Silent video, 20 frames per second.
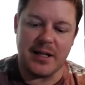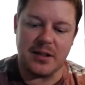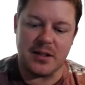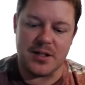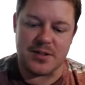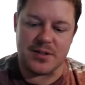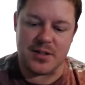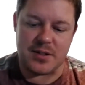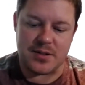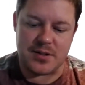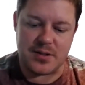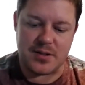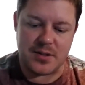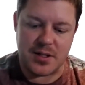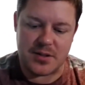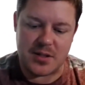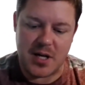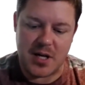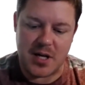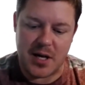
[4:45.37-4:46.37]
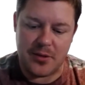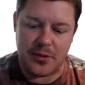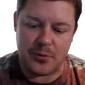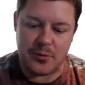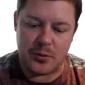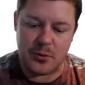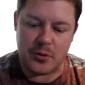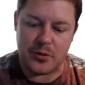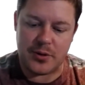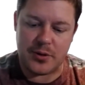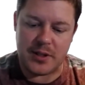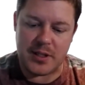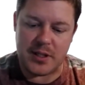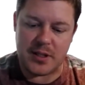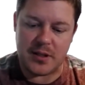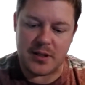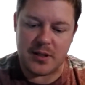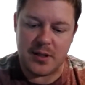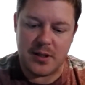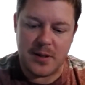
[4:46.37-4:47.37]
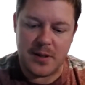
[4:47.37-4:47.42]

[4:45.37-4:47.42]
because it's cut through the